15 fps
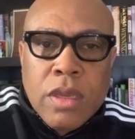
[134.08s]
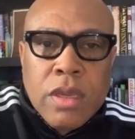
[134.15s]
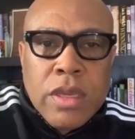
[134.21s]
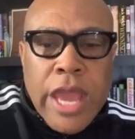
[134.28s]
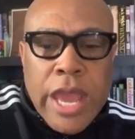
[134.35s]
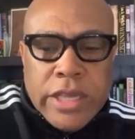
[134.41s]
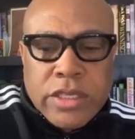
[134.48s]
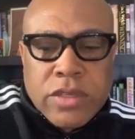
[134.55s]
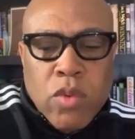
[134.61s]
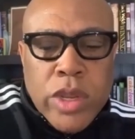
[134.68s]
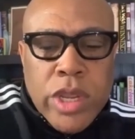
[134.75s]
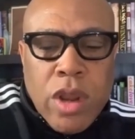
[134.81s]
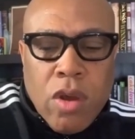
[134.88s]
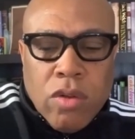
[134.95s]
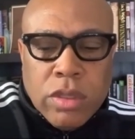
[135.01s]
Yes. Well, you
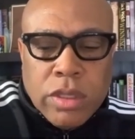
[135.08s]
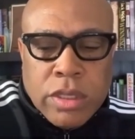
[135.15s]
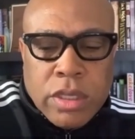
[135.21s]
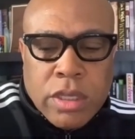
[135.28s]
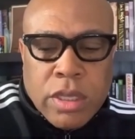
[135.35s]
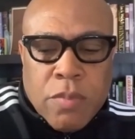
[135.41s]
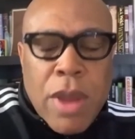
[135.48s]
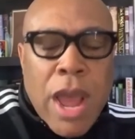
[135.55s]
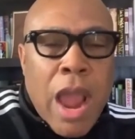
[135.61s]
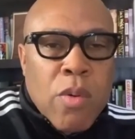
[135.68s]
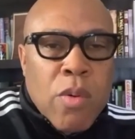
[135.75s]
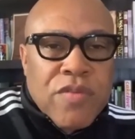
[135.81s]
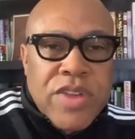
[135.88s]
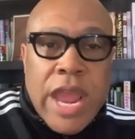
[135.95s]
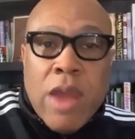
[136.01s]
know, the power
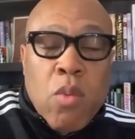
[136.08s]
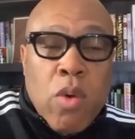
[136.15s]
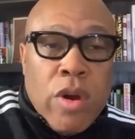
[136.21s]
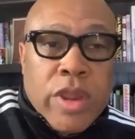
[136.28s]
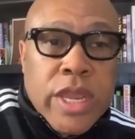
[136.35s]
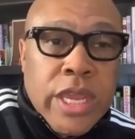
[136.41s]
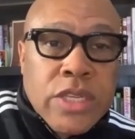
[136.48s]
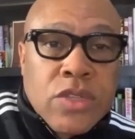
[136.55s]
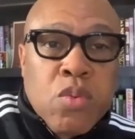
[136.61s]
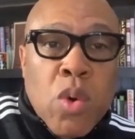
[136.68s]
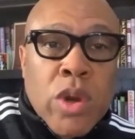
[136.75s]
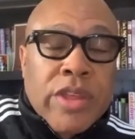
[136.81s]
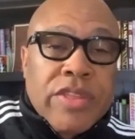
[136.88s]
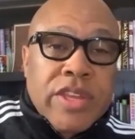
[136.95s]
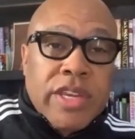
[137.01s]
of networking is
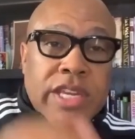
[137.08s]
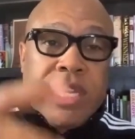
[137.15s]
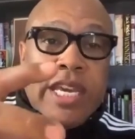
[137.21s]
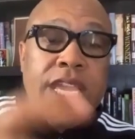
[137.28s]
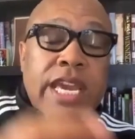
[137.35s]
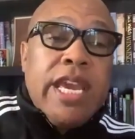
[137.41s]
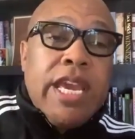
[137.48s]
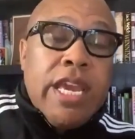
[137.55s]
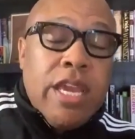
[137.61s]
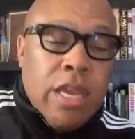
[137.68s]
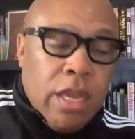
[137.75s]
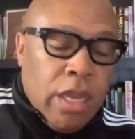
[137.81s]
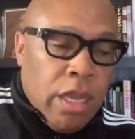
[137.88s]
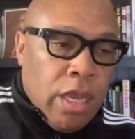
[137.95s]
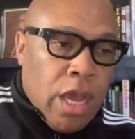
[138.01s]
one of the key
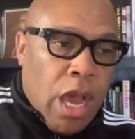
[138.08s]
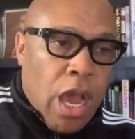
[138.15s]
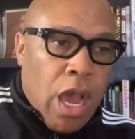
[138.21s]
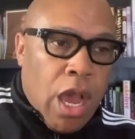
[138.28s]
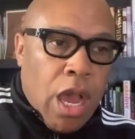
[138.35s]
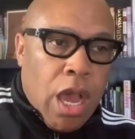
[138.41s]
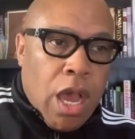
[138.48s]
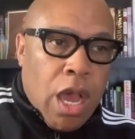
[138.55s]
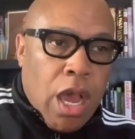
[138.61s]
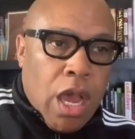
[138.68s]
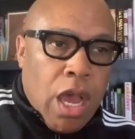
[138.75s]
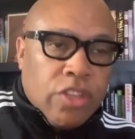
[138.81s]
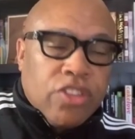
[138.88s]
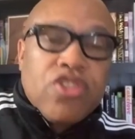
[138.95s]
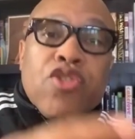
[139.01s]

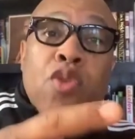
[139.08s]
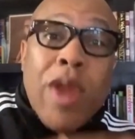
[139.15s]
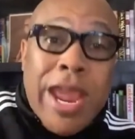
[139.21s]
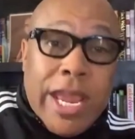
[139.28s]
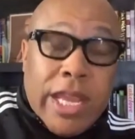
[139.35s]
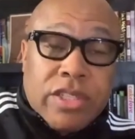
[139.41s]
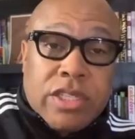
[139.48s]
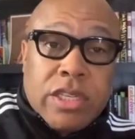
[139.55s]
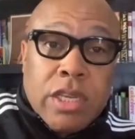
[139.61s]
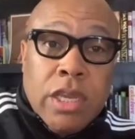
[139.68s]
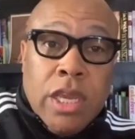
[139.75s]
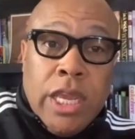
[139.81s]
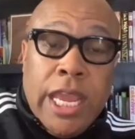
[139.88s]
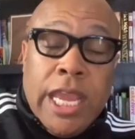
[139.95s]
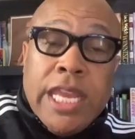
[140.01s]
traits
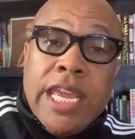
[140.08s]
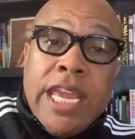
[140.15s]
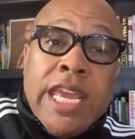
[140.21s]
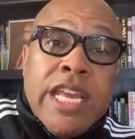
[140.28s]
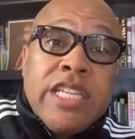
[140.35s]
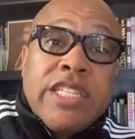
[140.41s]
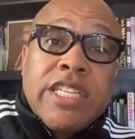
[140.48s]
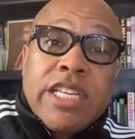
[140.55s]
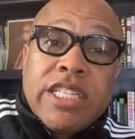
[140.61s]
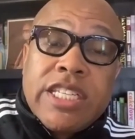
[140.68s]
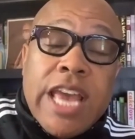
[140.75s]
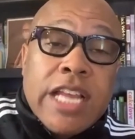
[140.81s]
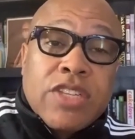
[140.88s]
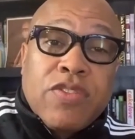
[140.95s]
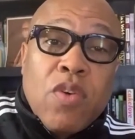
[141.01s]
in any
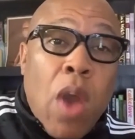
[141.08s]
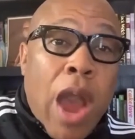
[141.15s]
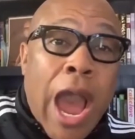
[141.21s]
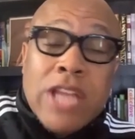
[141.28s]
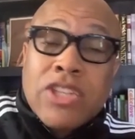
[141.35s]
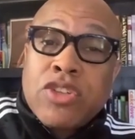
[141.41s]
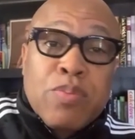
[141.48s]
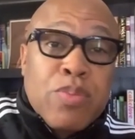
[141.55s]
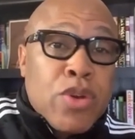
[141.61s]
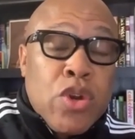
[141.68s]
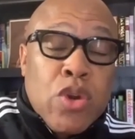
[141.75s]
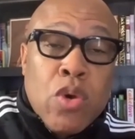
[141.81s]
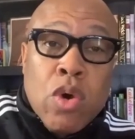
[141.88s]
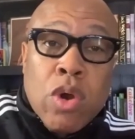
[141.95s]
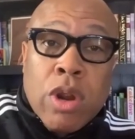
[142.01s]
successful
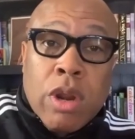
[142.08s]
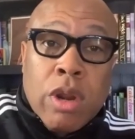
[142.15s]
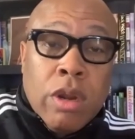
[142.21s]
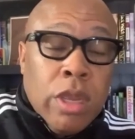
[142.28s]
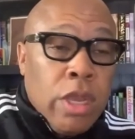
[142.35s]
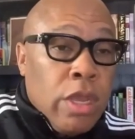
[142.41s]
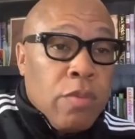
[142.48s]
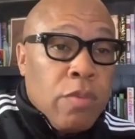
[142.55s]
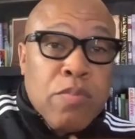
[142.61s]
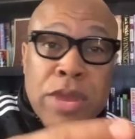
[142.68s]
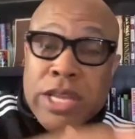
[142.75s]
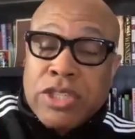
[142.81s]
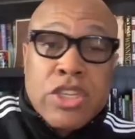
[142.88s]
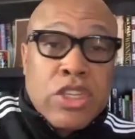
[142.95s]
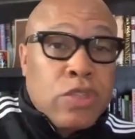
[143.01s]
entrepreneur,
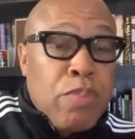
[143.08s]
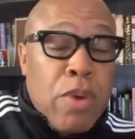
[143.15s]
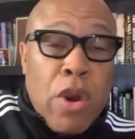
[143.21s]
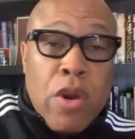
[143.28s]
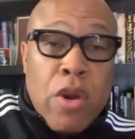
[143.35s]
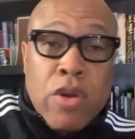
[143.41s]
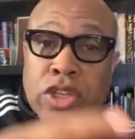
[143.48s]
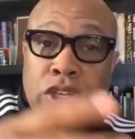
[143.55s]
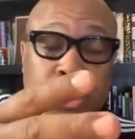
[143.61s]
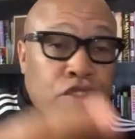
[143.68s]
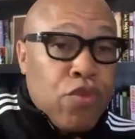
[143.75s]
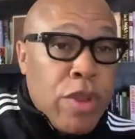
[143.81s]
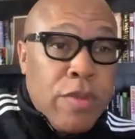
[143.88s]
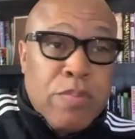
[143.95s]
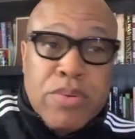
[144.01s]
business person,
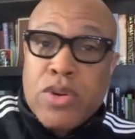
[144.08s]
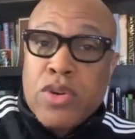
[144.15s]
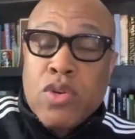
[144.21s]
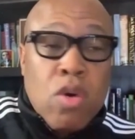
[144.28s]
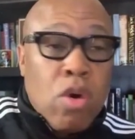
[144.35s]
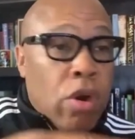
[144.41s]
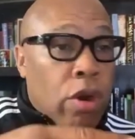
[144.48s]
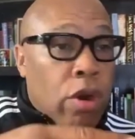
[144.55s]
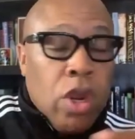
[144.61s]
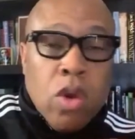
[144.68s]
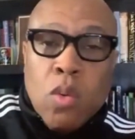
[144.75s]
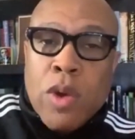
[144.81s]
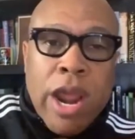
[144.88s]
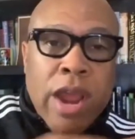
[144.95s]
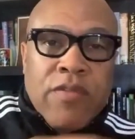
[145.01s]
streetpreneur,
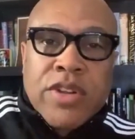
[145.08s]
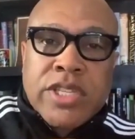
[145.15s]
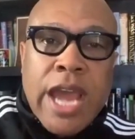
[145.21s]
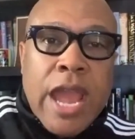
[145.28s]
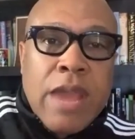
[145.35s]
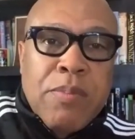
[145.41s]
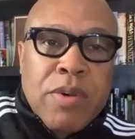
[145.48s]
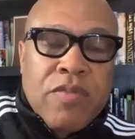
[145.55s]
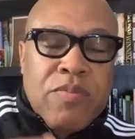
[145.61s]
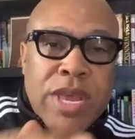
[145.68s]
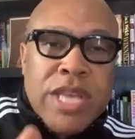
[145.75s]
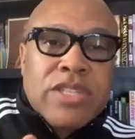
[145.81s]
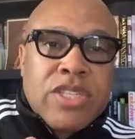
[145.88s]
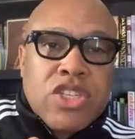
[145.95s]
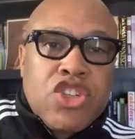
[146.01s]
whatever type of
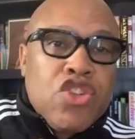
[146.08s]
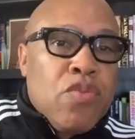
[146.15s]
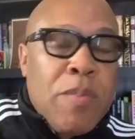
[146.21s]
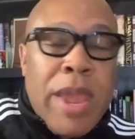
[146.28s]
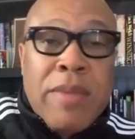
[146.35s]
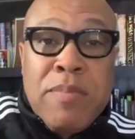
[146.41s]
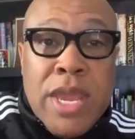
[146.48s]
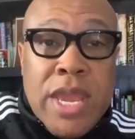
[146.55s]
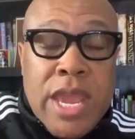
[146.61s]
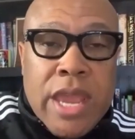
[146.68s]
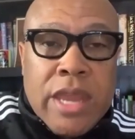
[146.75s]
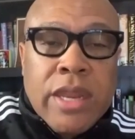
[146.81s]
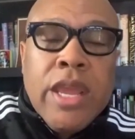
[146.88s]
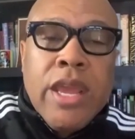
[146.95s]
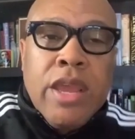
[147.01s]
business you may be in.